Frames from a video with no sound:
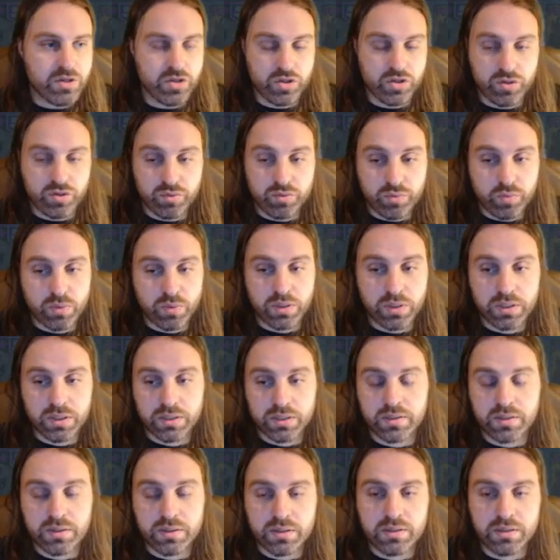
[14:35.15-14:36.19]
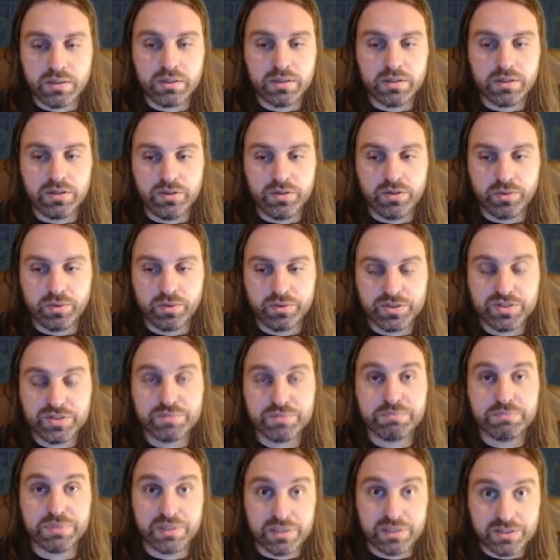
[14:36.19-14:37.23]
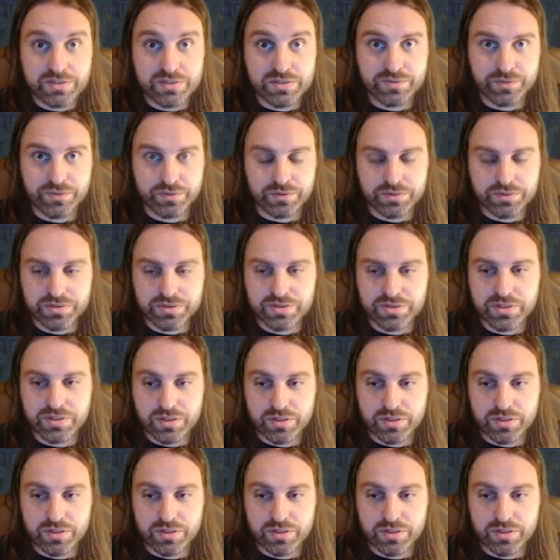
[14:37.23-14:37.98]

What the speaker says: you want your speeds first.